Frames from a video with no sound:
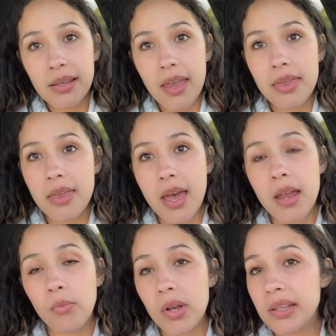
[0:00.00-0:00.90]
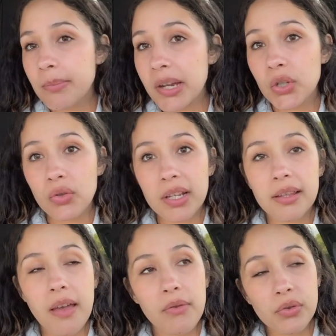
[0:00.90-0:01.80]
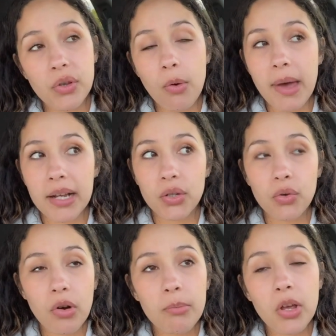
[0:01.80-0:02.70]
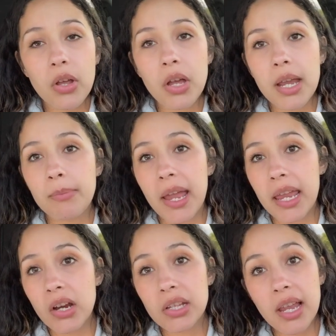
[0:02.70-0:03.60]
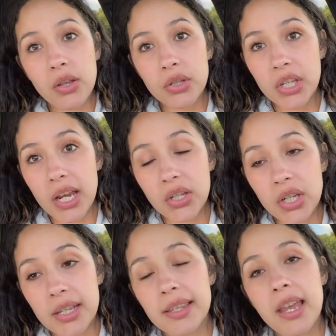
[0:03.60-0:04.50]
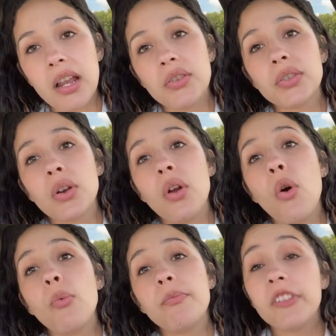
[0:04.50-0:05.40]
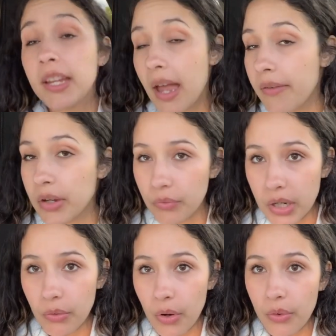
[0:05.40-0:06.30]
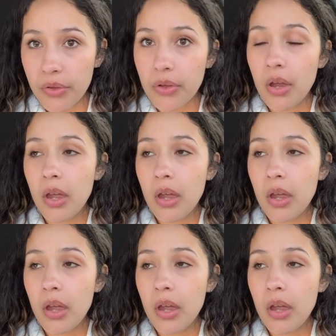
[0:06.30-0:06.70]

And then once my stress levels go back to normal and my hair cycle changes, then I'll start hopefully having regrowth.